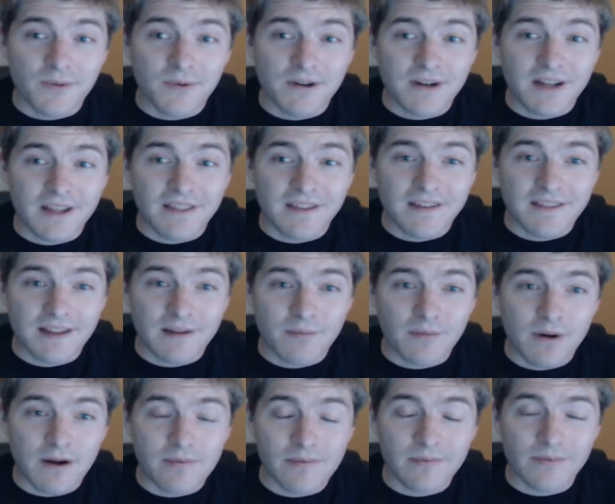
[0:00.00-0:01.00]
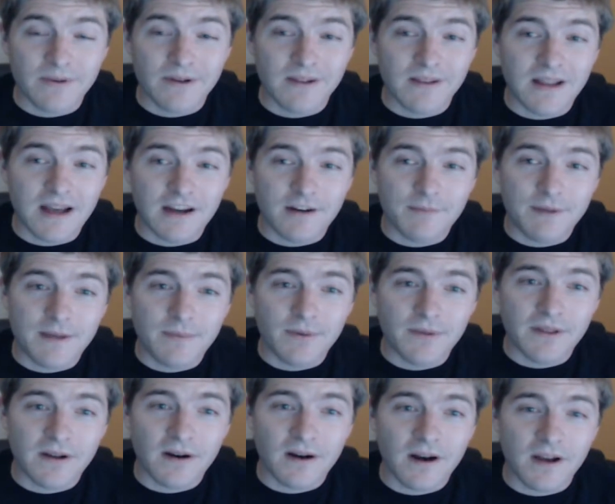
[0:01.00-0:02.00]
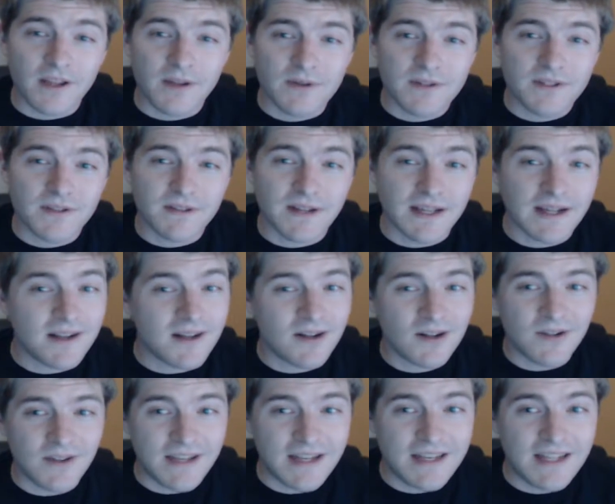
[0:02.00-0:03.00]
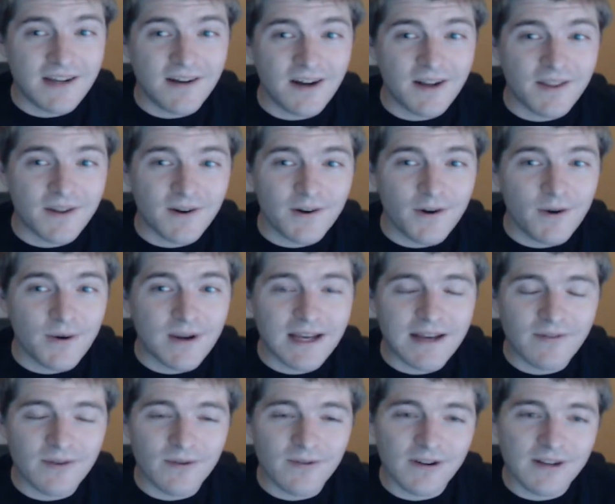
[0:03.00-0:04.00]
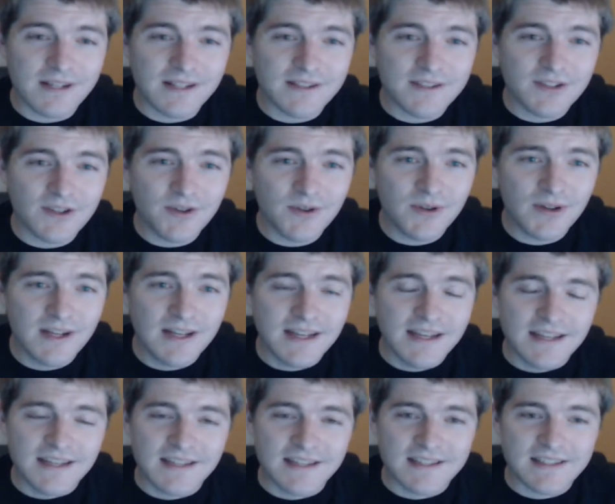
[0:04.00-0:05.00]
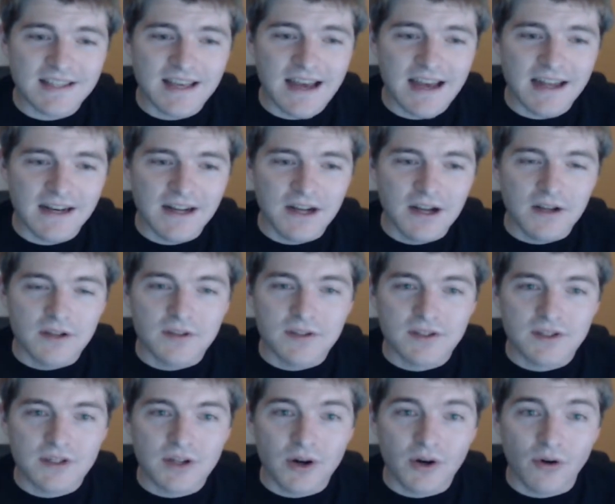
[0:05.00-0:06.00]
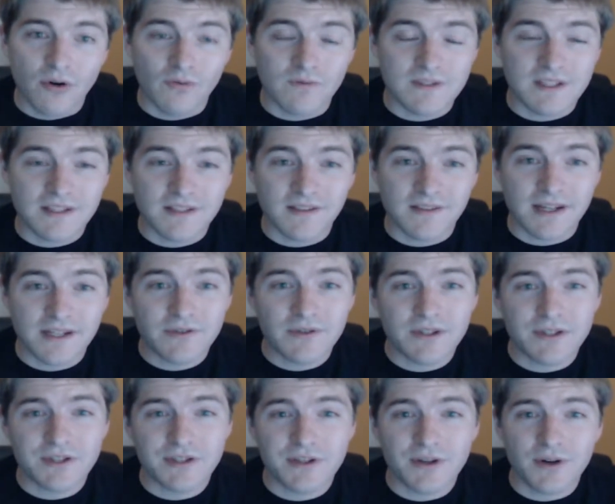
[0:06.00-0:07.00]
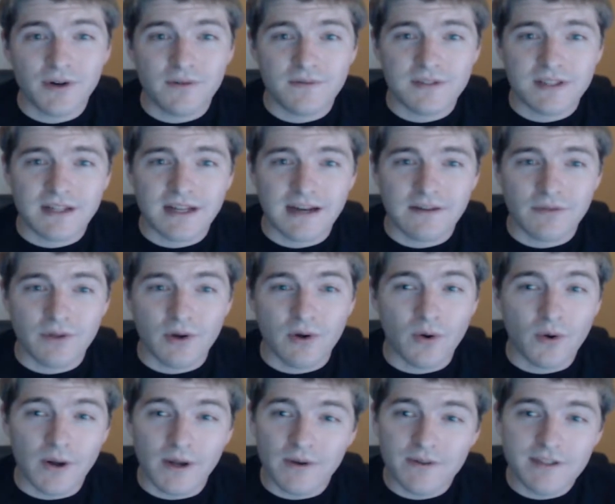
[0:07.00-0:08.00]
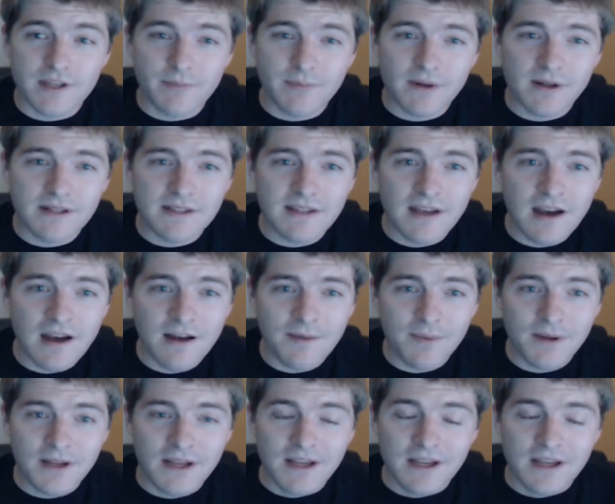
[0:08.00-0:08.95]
one I think that probably a lot of people that aren't used to like cleaning on their own haven't run into is that stoves, these electric stoves that have the coils up on top,